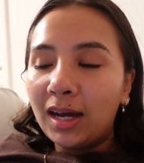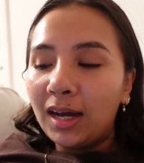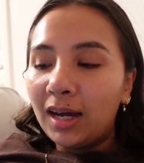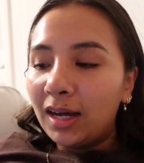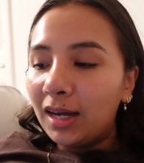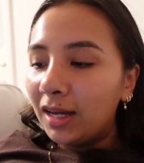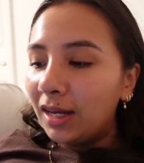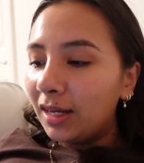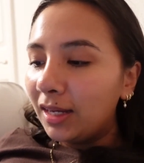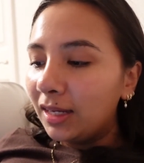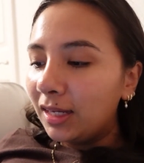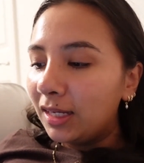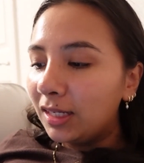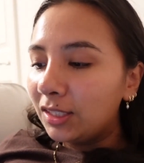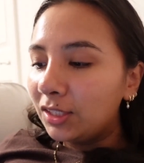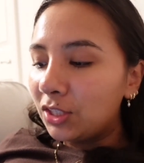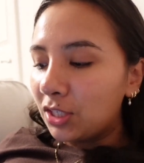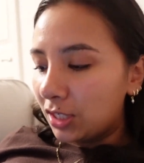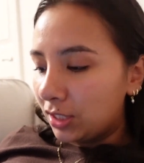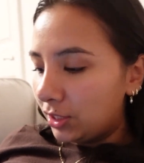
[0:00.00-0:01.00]

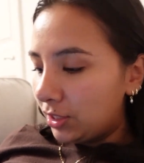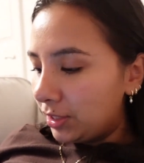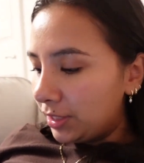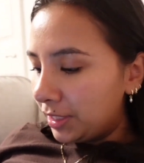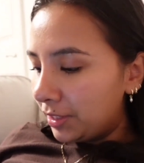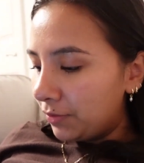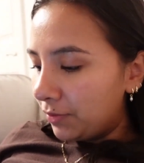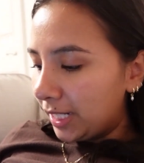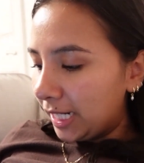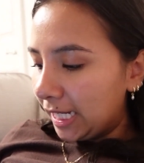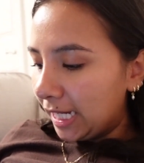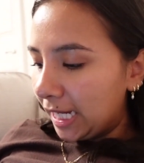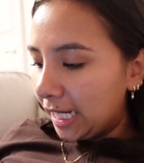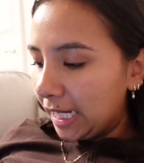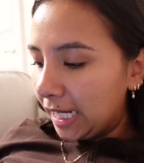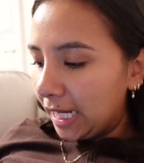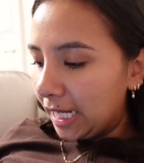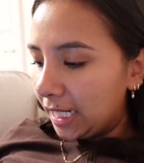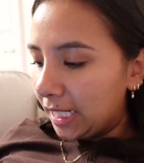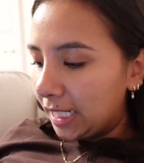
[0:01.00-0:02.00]
I just started reading
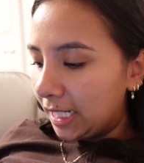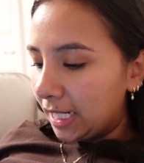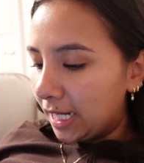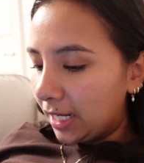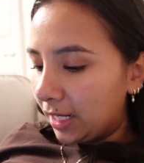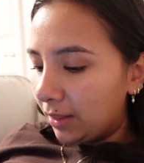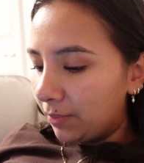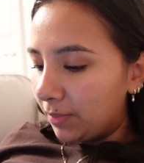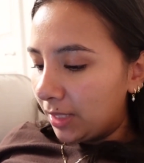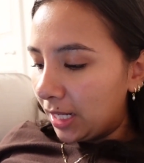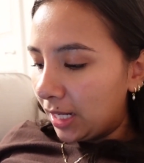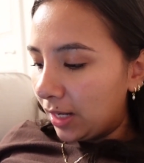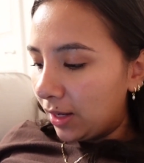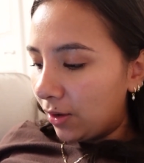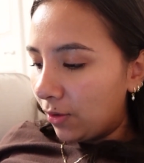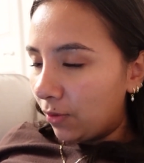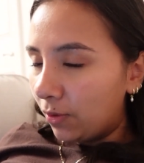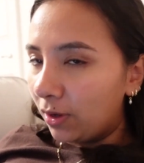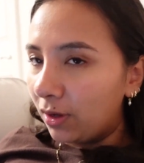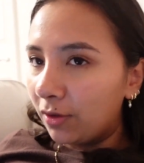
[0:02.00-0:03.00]
again. I'm
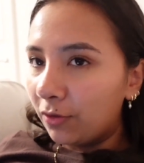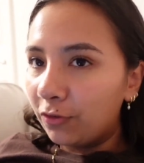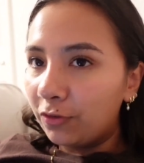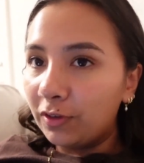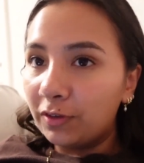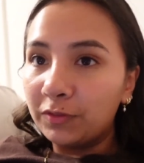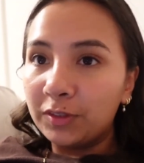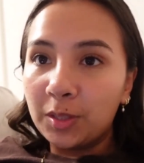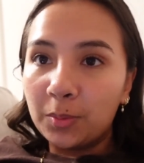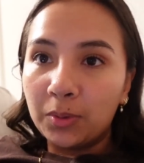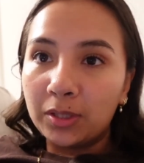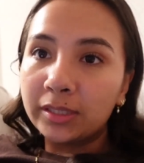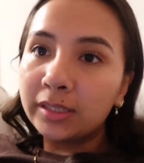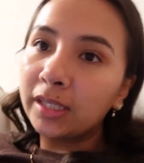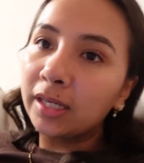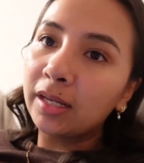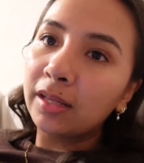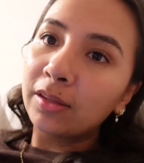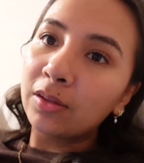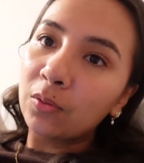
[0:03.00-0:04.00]
now
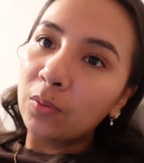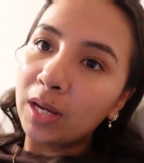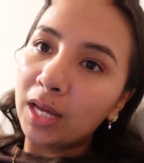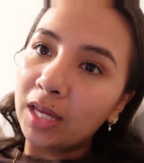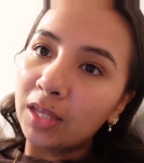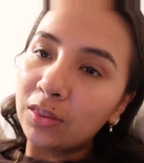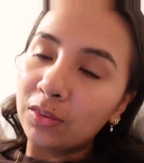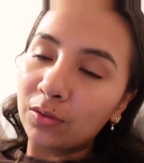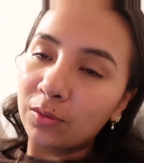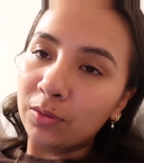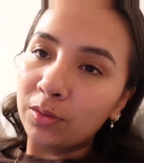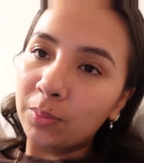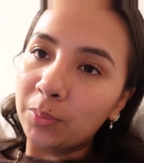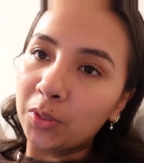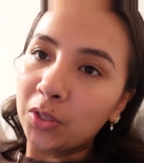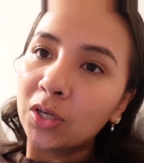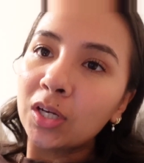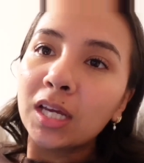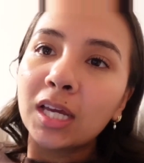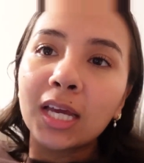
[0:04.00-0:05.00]
50% of the way through the
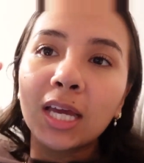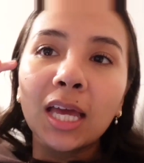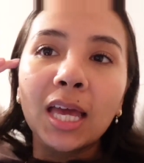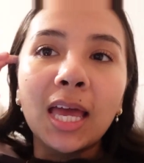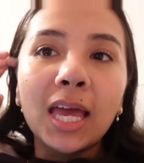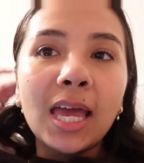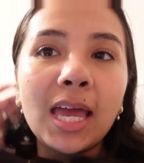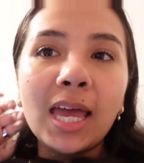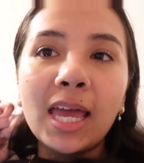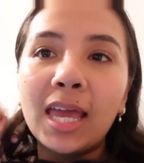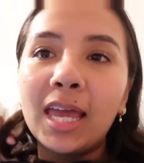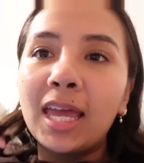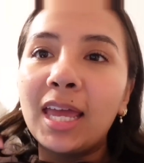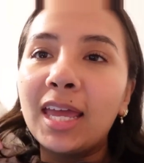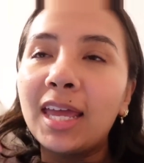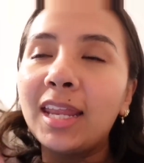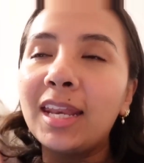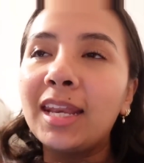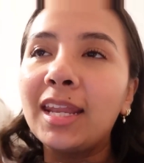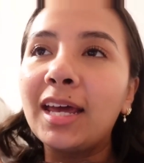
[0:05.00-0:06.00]
book
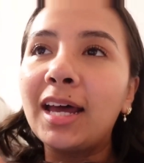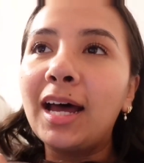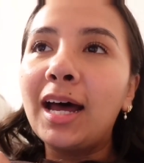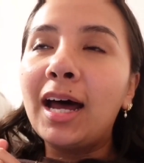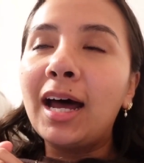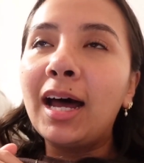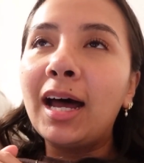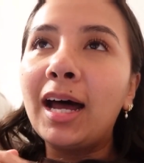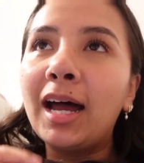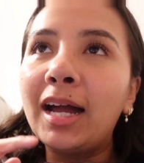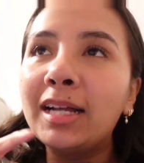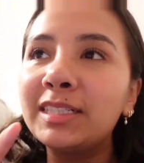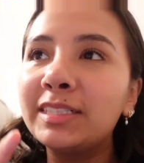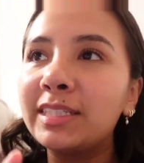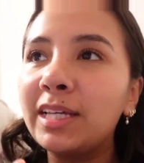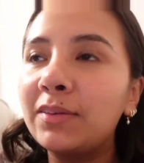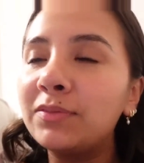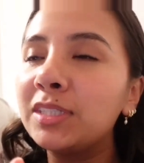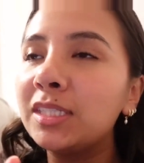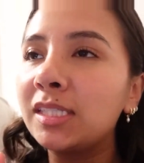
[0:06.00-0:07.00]
and I
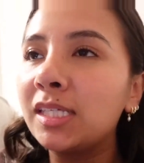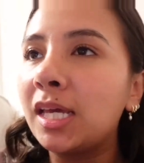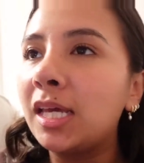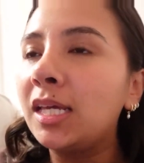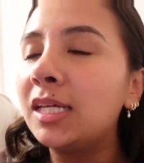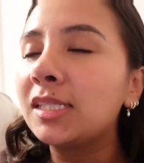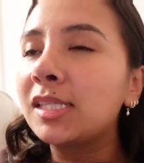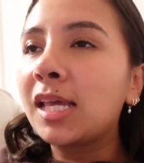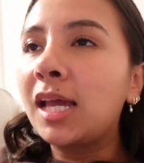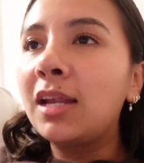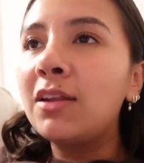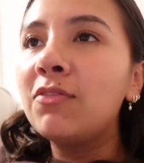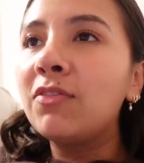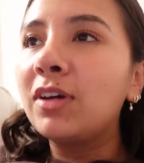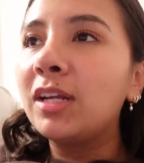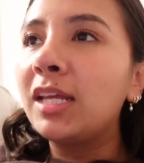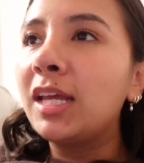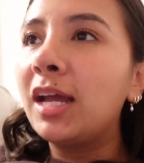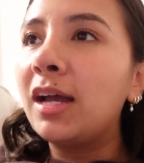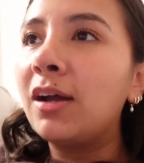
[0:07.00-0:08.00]
just have to say, it's kind of
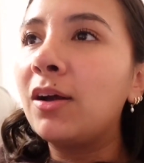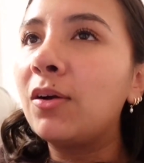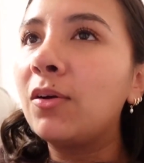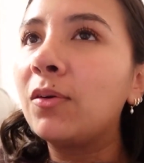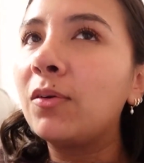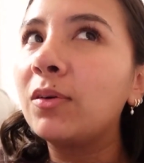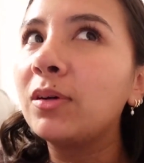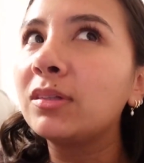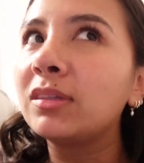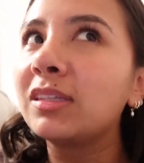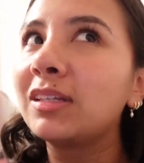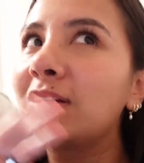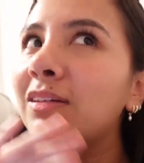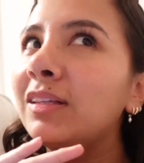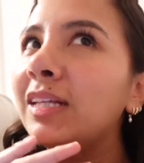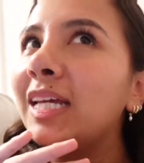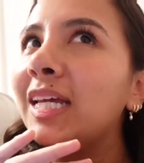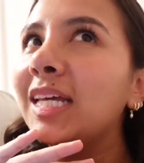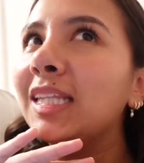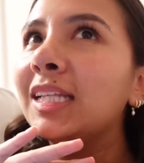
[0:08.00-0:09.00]
funny how
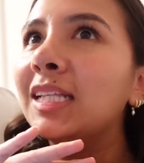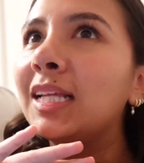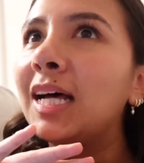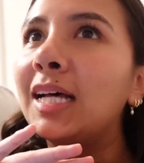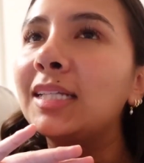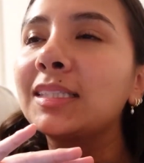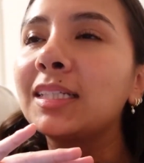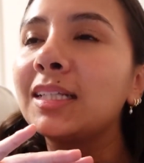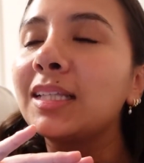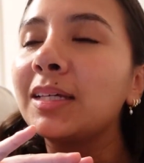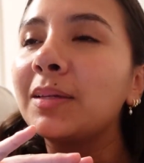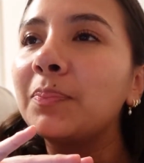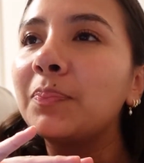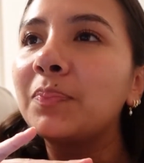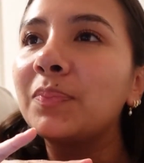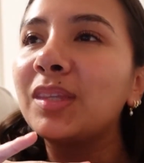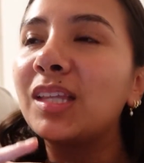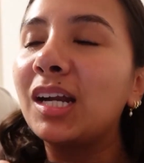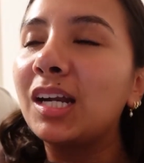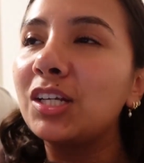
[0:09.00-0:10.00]
literally in the last clip
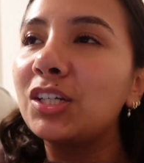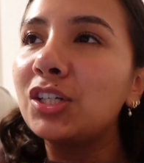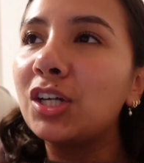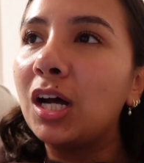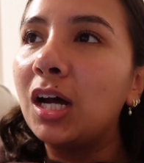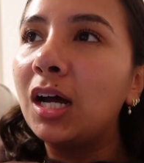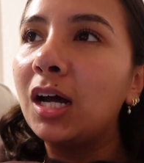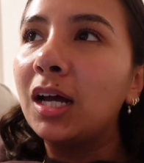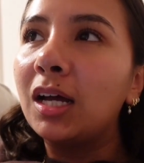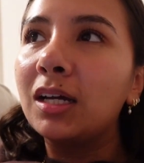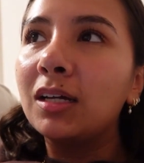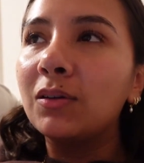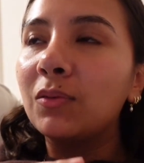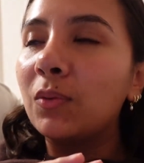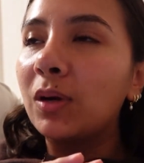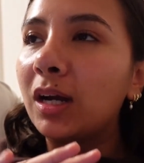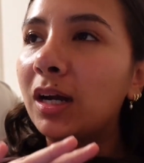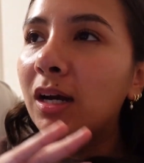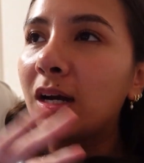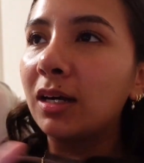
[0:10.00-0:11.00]
that I shot,
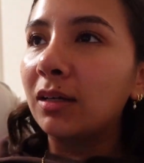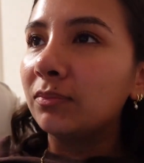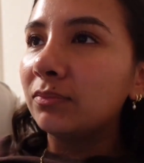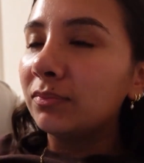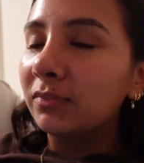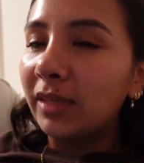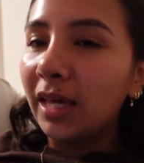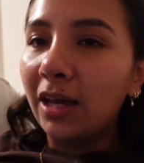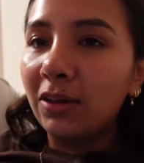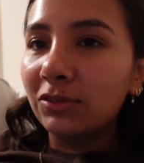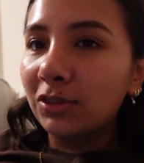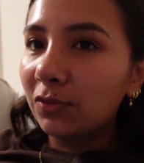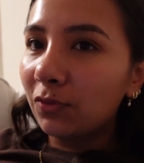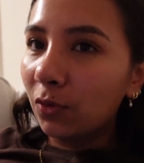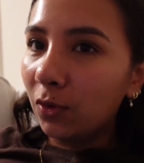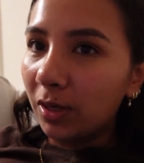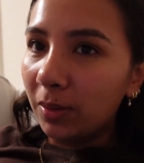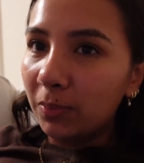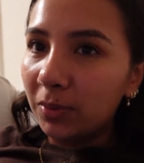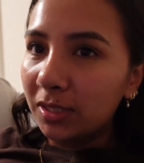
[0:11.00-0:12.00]
where I was
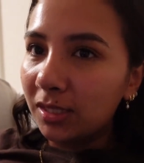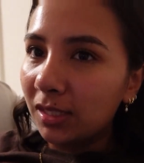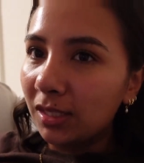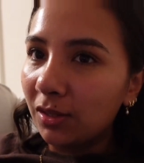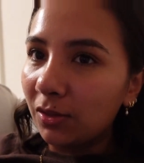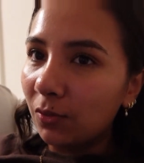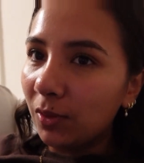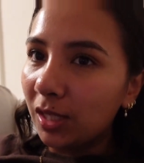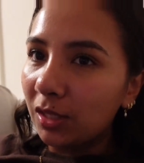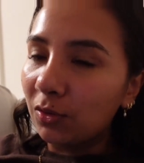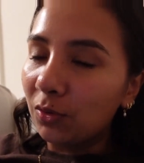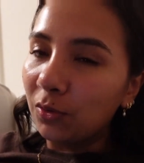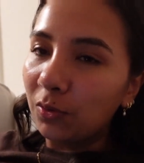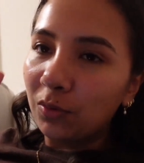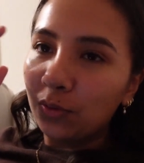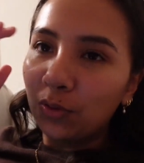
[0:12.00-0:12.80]
40% of the way through